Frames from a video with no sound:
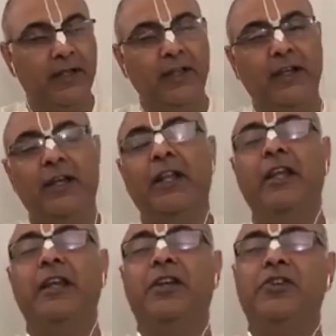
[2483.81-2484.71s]
Hare
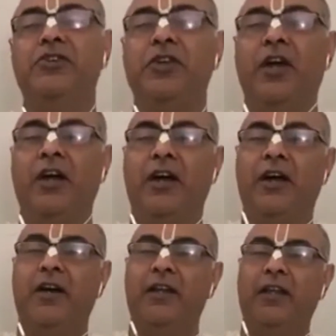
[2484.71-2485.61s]
Krishna,
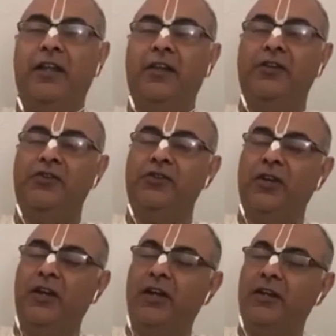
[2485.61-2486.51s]

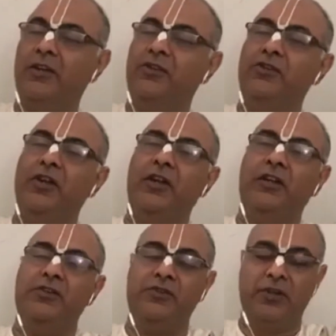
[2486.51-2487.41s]
Krishna
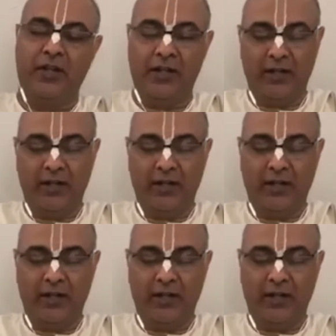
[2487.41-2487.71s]
Krishna,